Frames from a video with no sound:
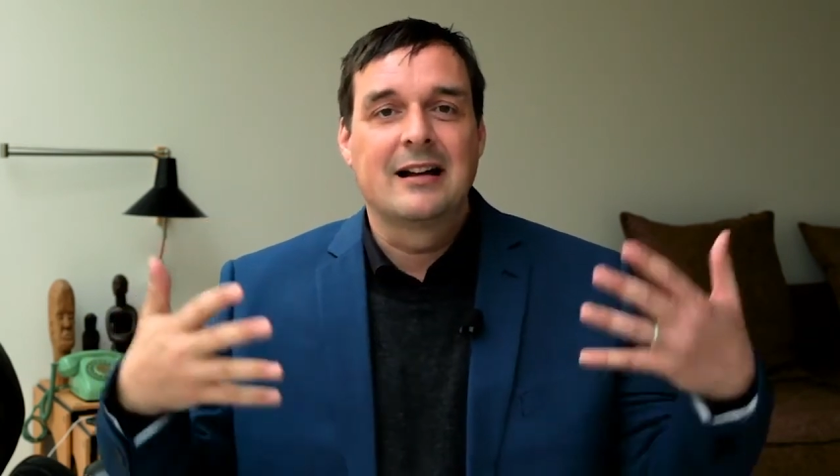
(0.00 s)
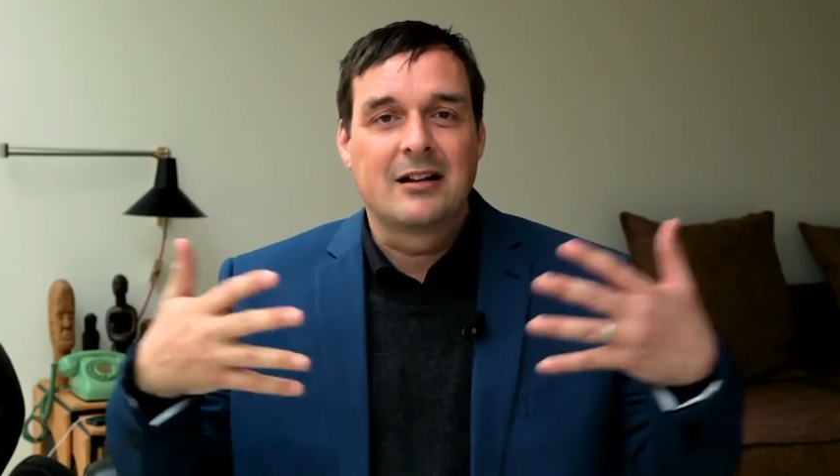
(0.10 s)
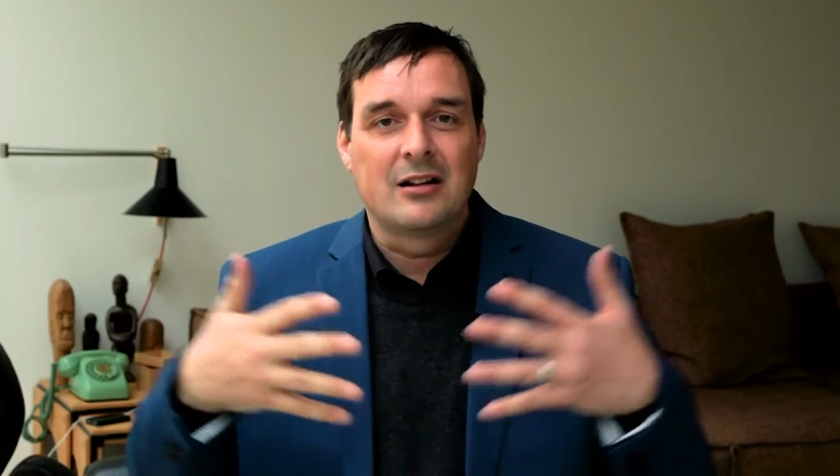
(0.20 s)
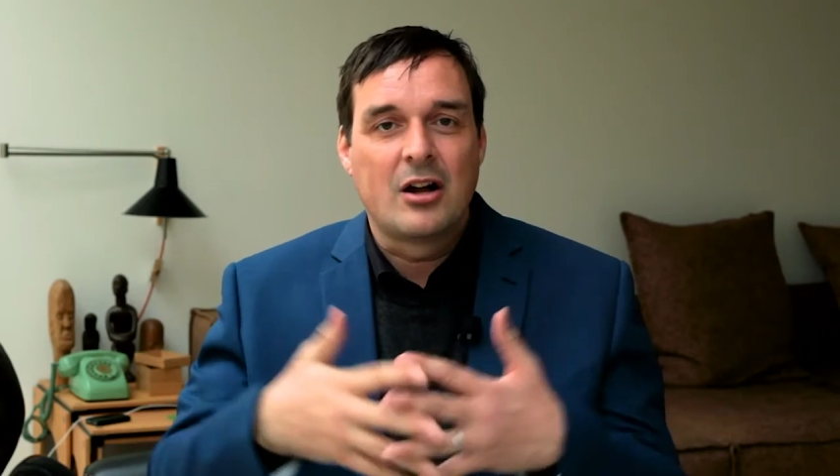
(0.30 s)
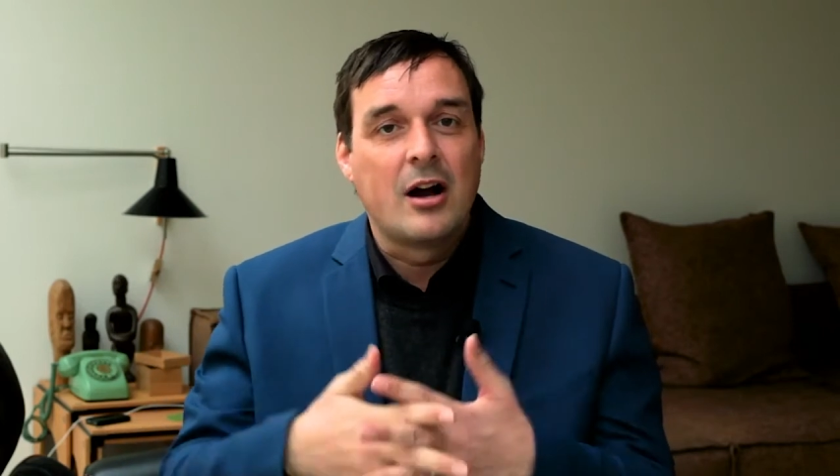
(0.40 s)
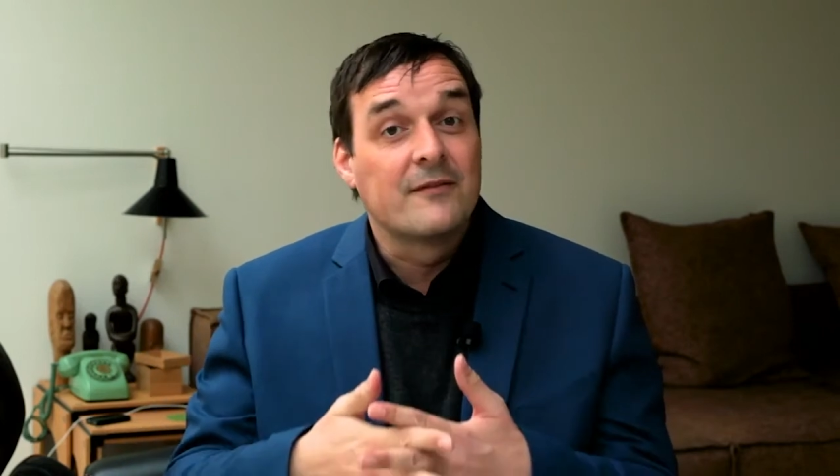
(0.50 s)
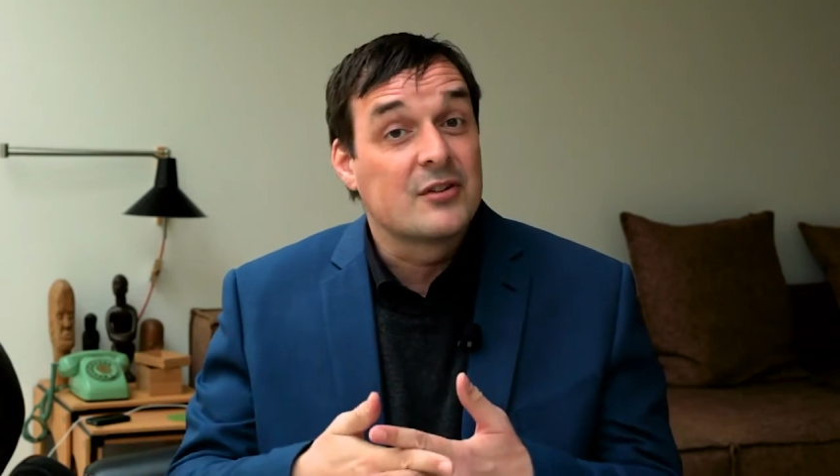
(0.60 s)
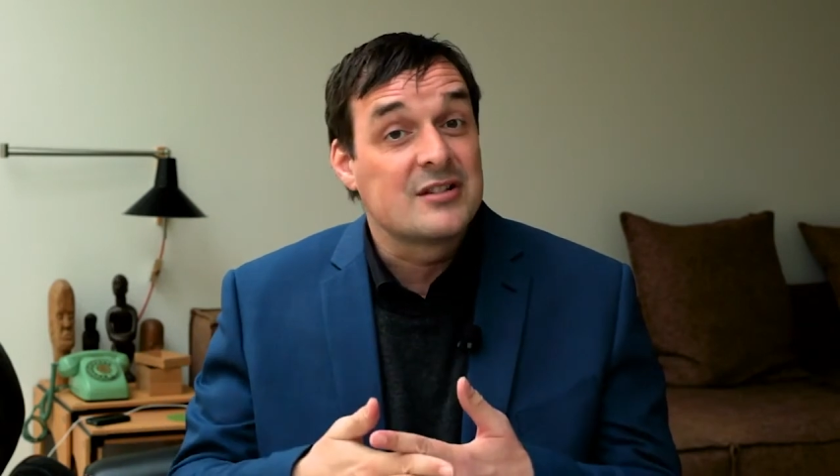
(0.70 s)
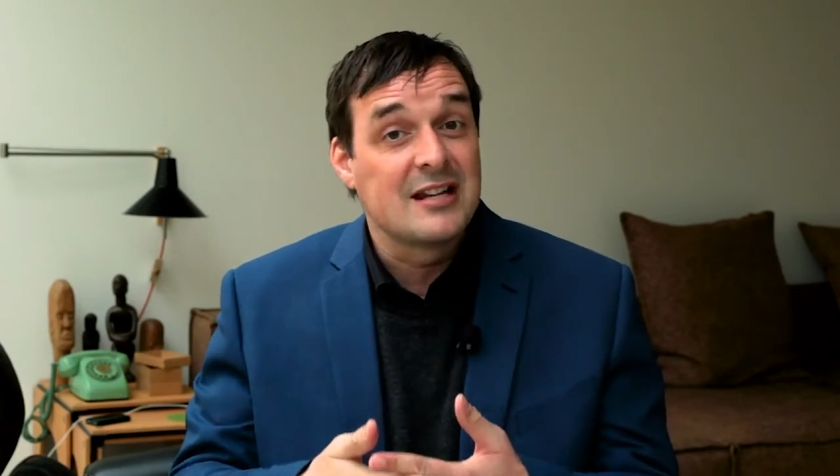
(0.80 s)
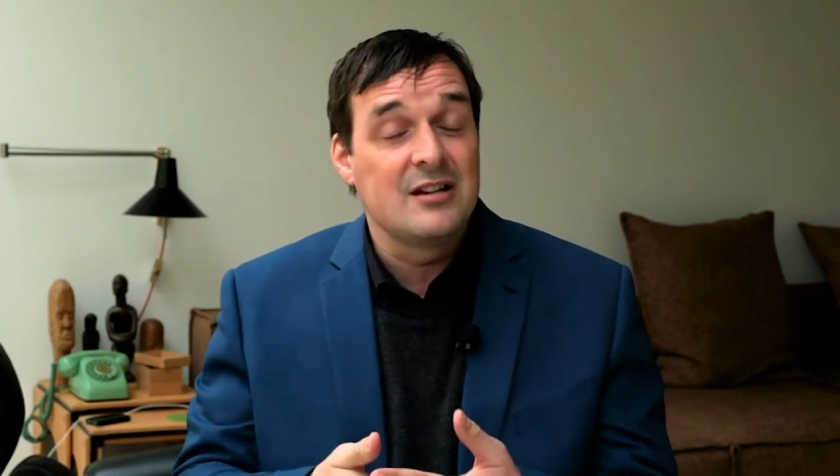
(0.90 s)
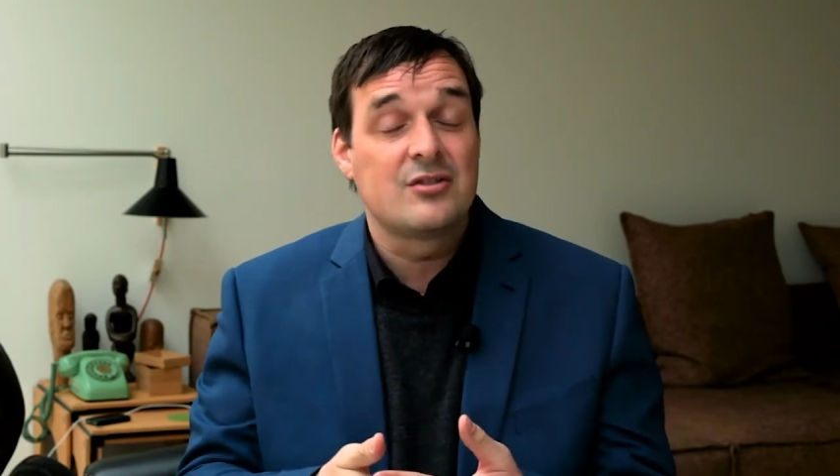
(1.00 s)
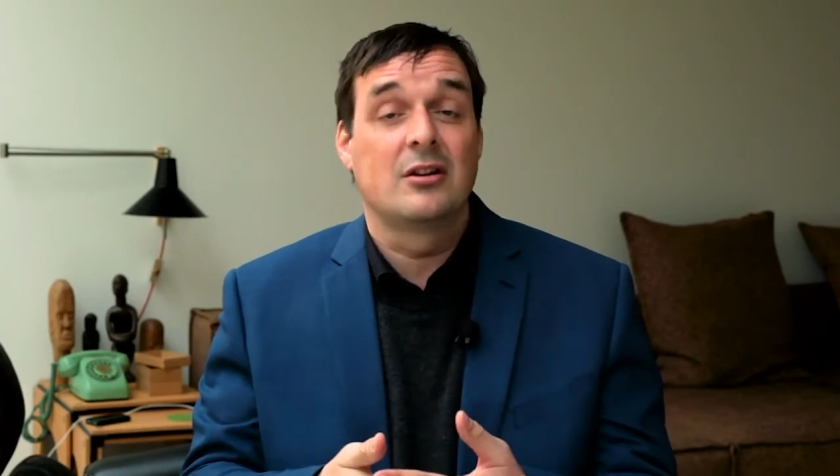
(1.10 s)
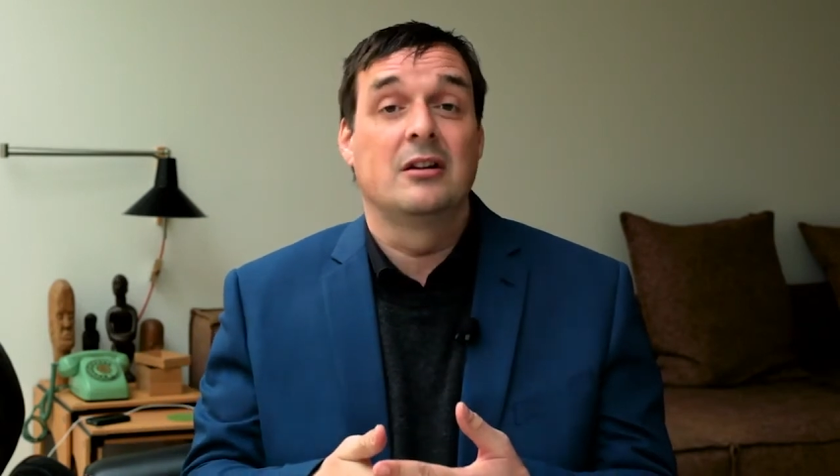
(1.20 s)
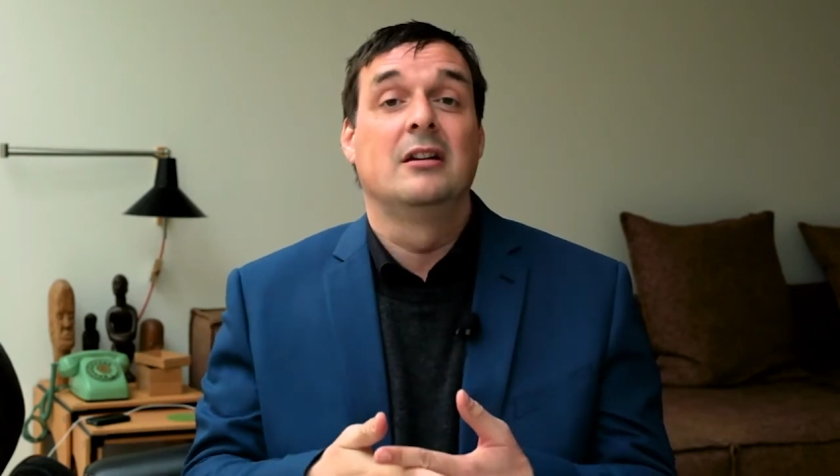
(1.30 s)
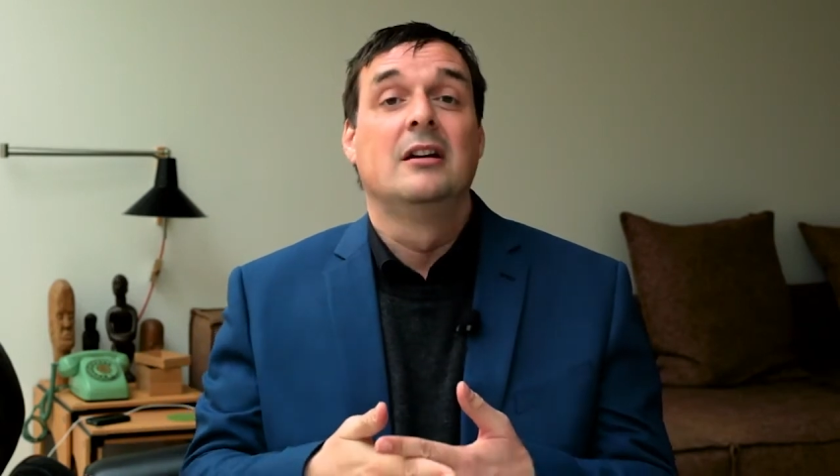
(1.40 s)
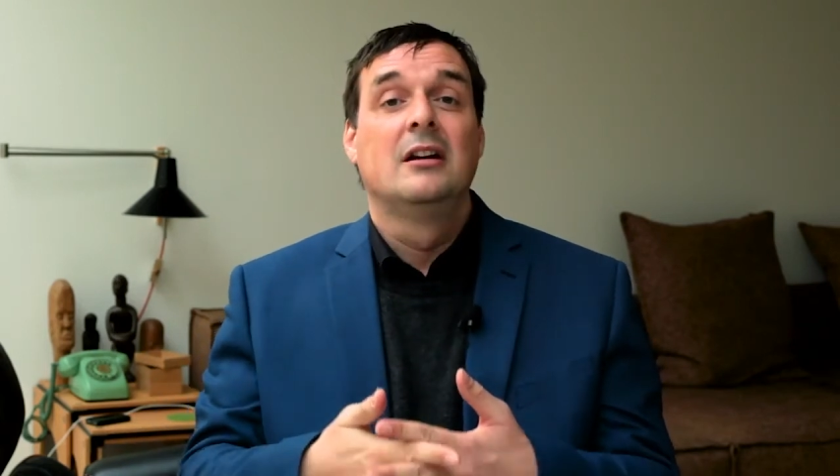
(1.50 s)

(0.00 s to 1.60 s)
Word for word: a conversation